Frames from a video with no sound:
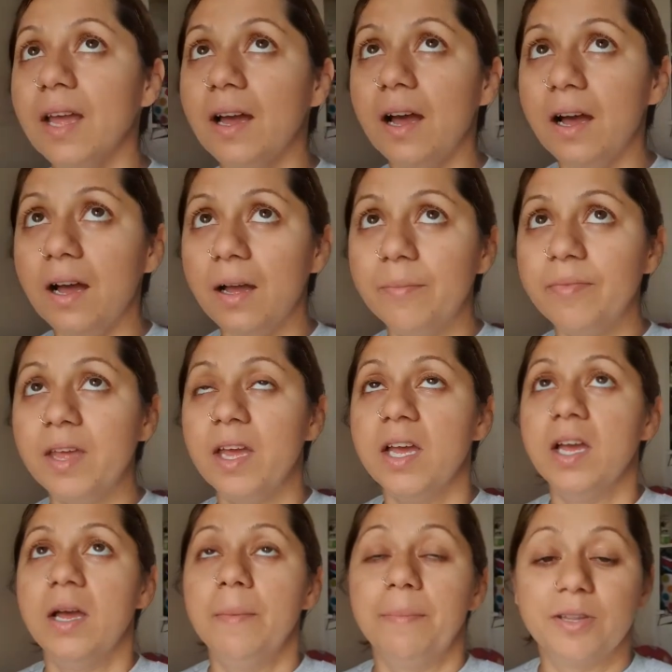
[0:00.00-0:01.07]

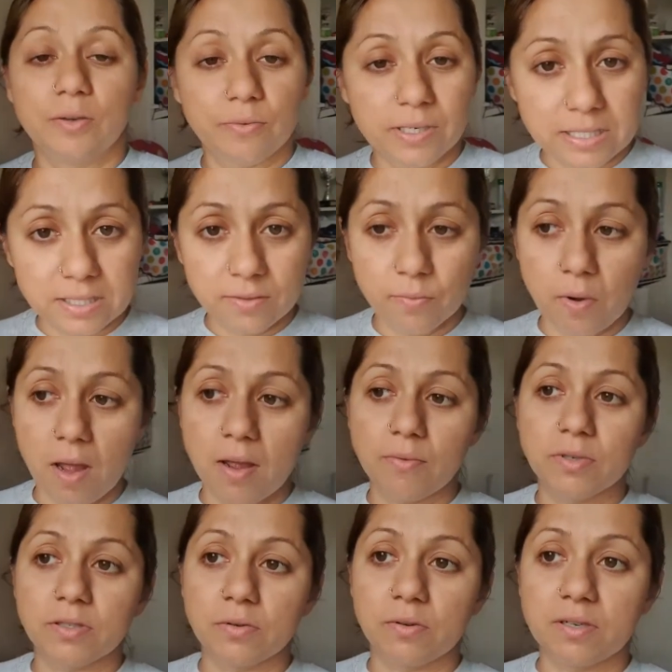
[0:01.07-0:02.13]
But the reason why I
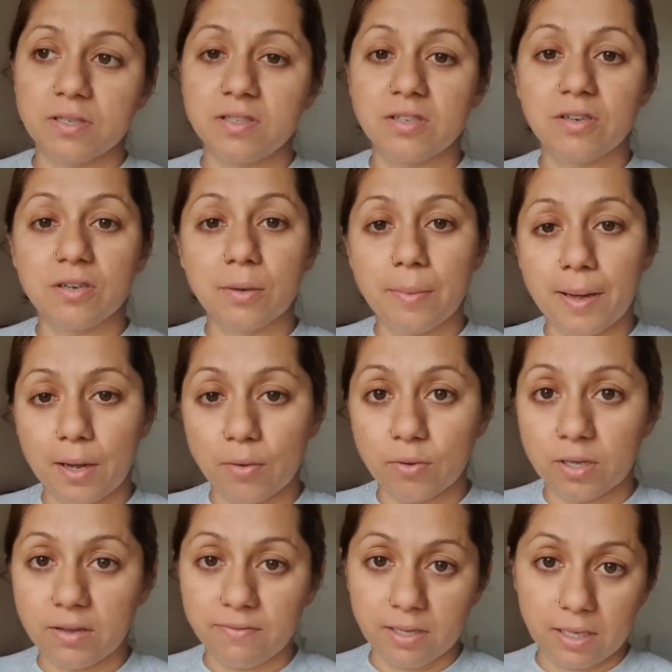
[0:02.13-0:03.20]
was so concerned about
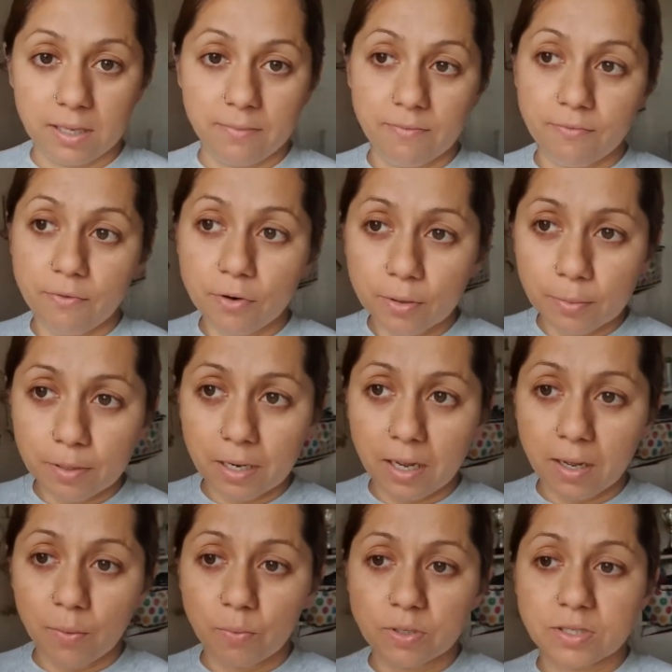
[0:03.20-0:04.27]
giving him
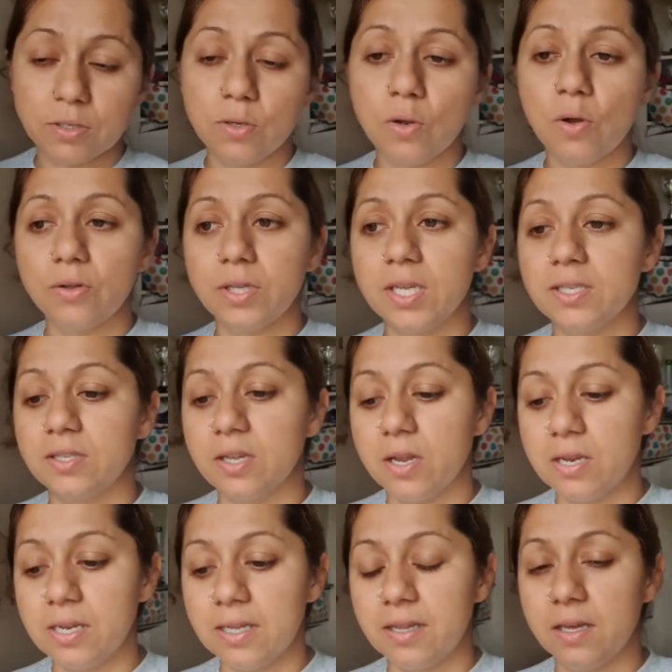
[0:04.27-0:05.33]
formula was not
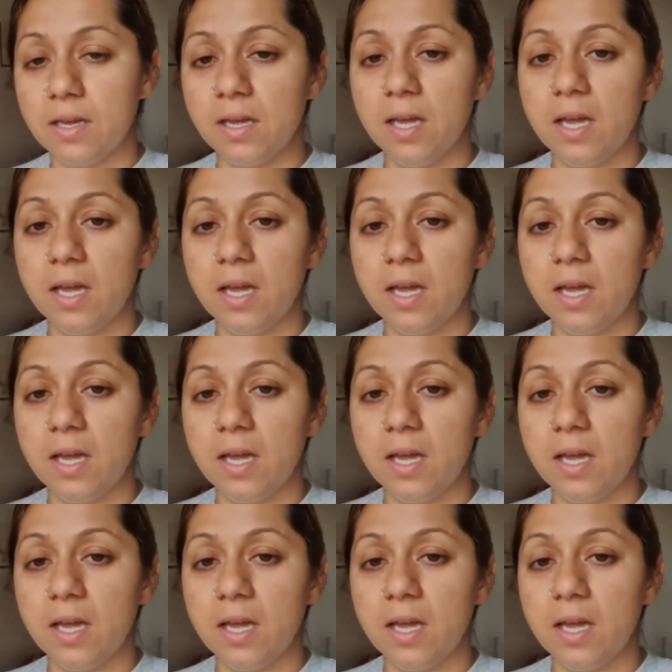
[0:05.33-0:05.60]
necessarily the